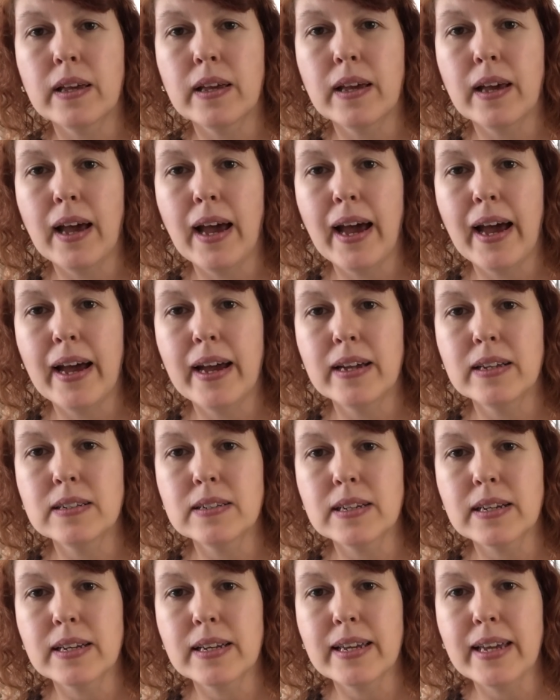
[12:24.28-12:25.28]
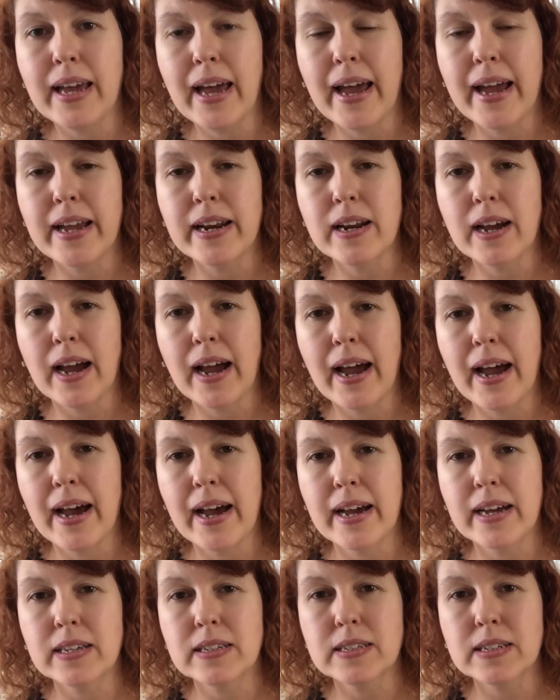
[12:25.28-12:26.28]
and again I
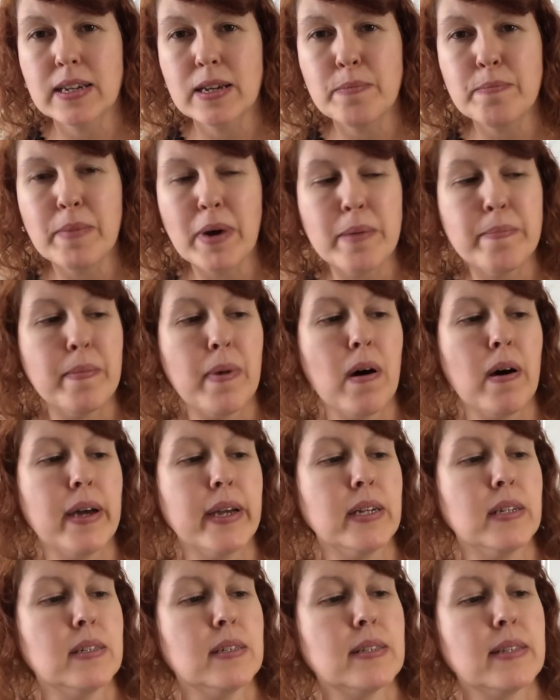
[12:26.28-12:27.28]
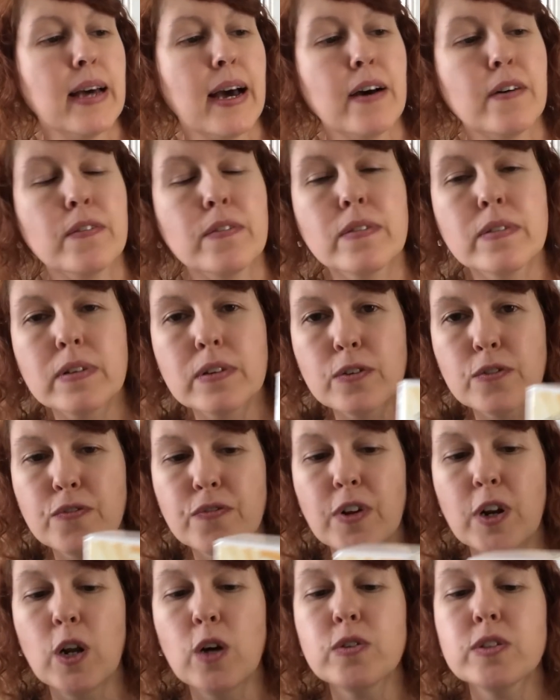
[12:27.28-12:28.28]
had in my mind that
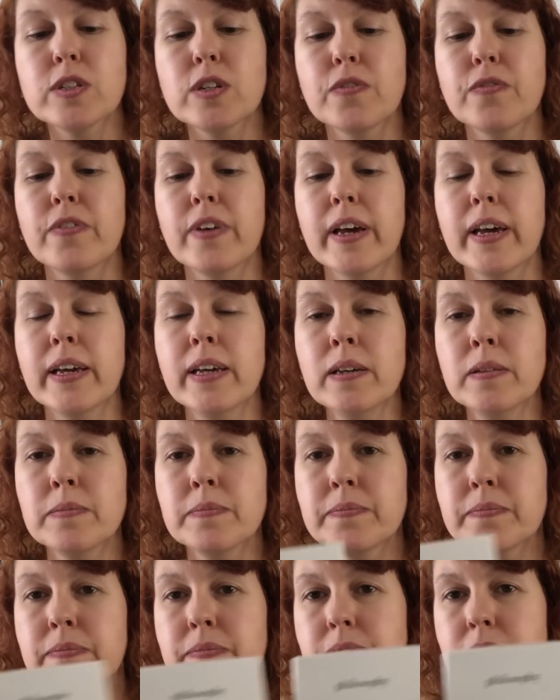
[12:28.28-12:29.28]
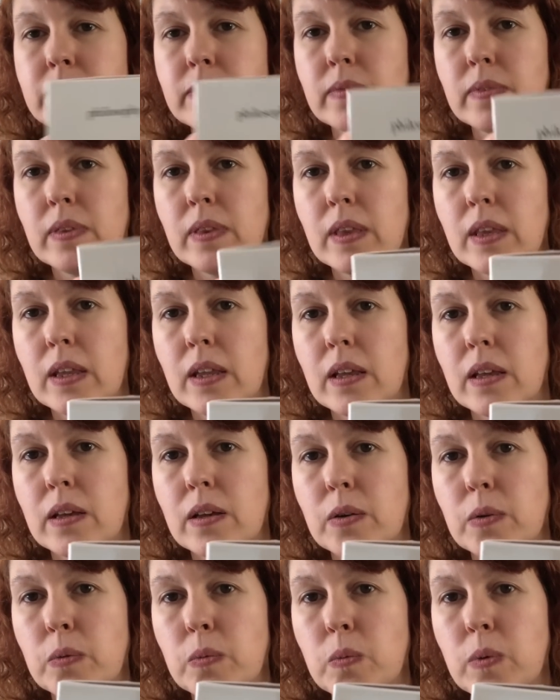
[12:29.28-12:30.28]
Philosophy
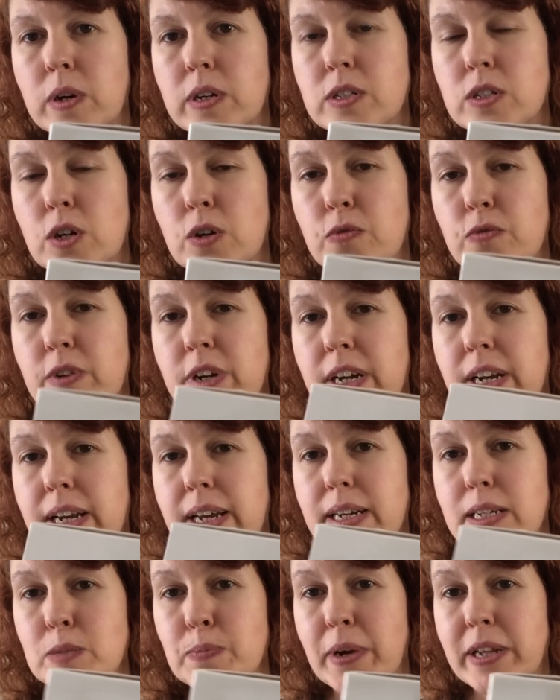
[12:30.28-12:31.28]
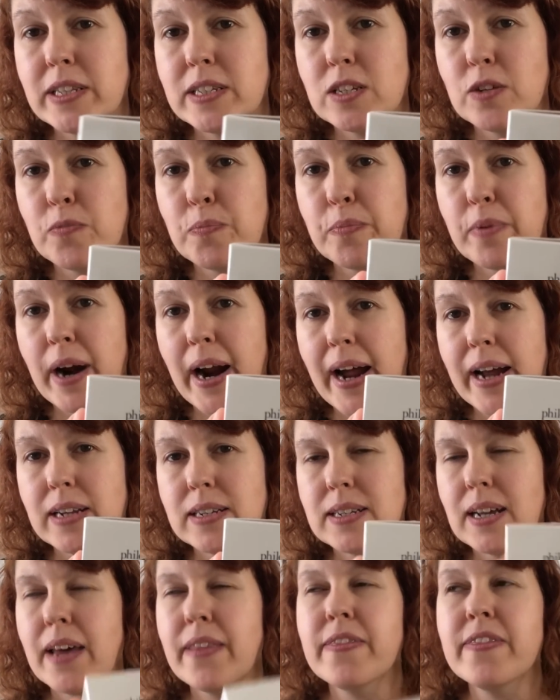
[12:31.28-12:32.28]
was a really expensive brand.
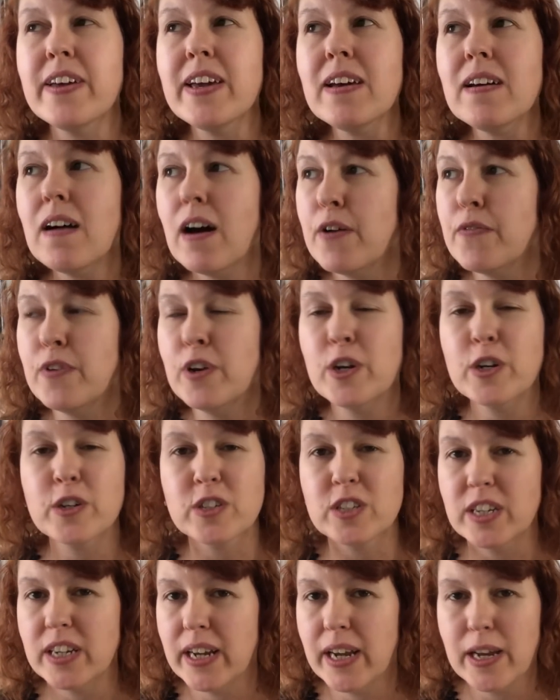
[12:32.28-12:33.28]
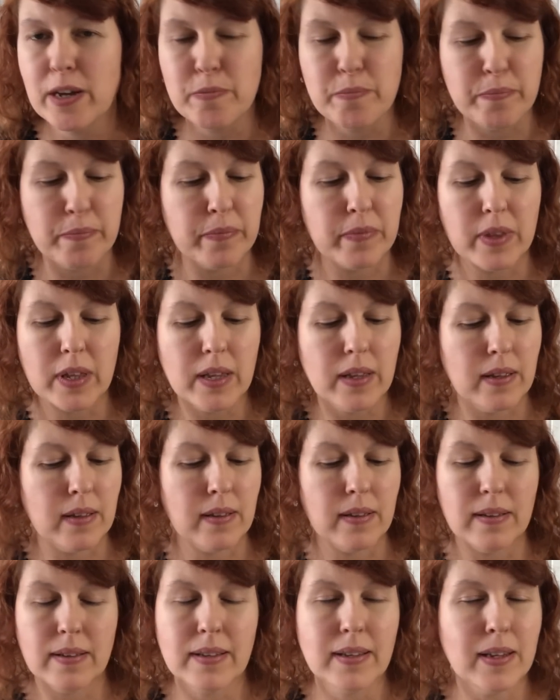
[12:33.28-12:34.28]
I think I've looked at it
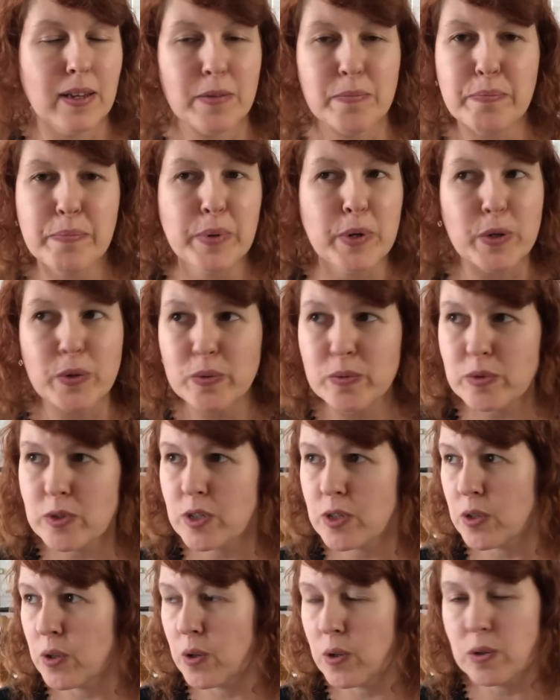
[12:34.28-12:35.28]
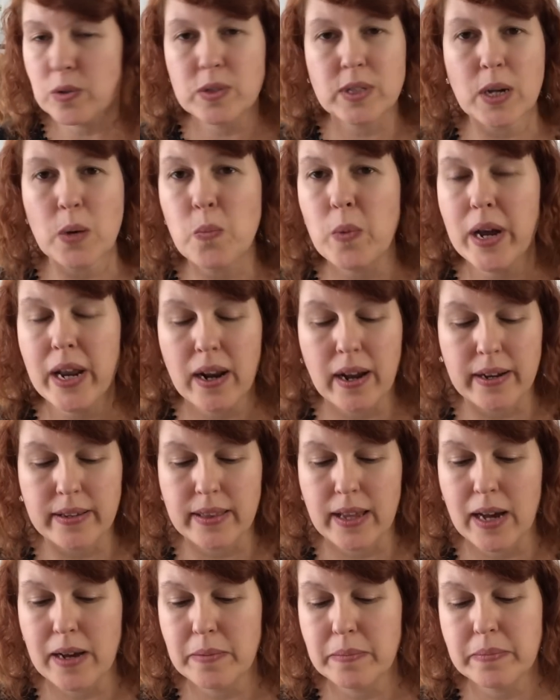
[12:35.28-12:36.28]
in Boots or somewhere like
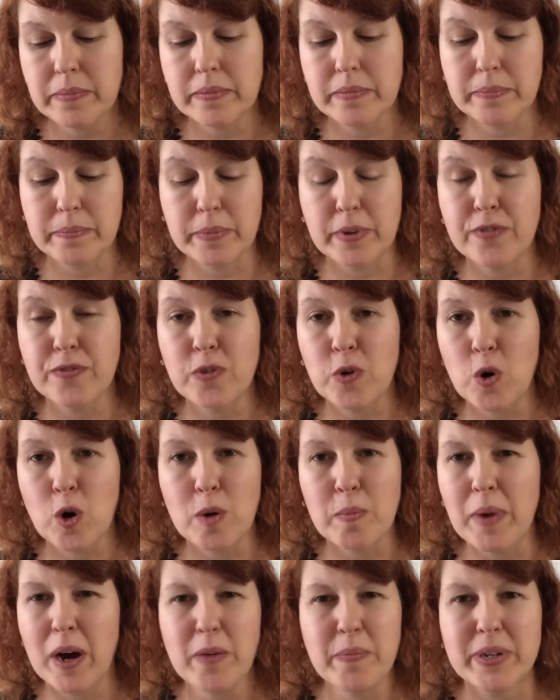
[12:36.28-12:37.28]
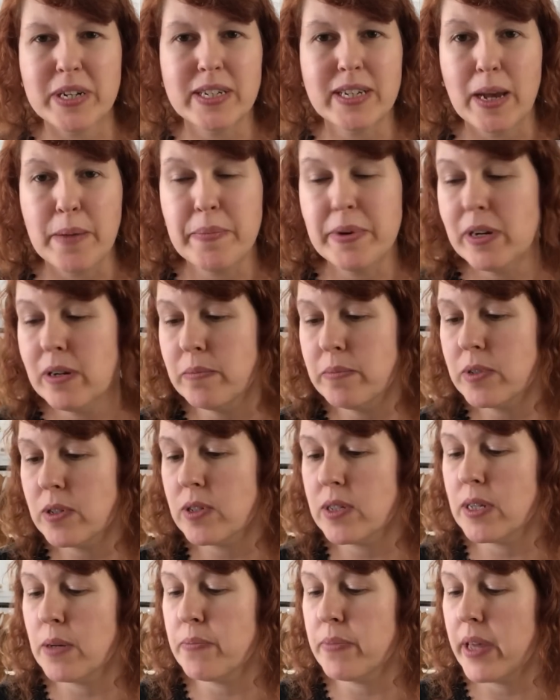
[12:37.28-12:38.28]
that before, it might have been Debenhams or
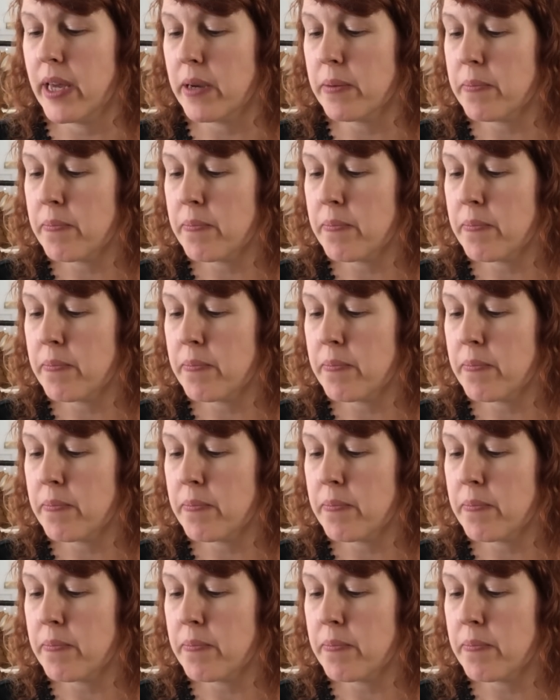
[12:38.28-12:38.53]
something,